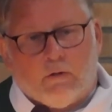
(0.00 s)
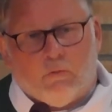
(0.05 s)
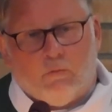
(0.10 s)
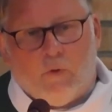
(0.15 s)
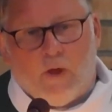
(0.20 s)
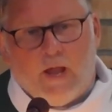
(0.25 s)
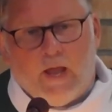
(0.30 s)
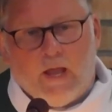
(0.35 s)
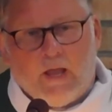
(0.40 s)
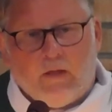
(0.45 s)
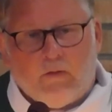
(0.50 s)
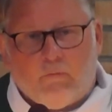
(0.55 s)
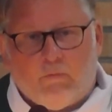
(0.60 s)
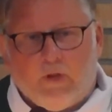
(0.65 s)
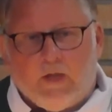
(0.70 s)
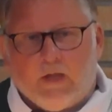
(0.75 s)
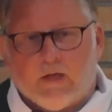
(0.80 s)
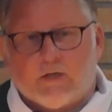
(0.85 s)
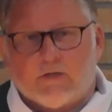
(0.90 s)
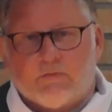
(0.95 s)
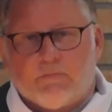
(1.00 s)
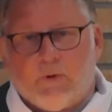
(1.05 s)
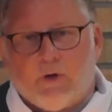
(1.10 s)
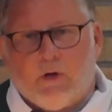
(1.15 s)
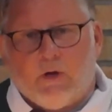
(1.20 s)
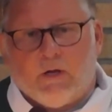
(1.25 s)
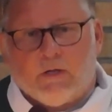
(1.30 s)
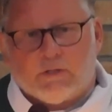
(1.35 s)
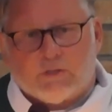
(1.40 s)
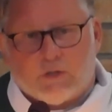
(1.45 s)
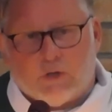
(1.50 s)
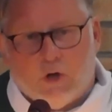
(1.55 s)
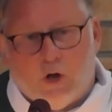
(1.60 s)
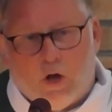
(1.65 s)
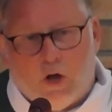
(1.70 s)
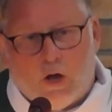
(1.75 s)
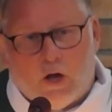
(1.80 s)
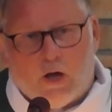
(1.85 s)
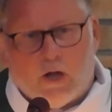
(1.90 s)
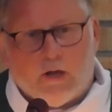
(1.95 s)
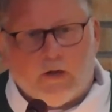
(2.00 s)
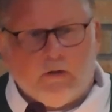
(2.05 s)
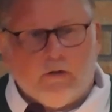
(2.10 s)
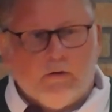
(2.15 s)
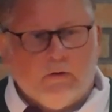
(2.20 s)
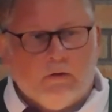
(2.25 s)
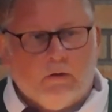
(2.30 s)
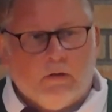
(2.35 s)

the way we experience God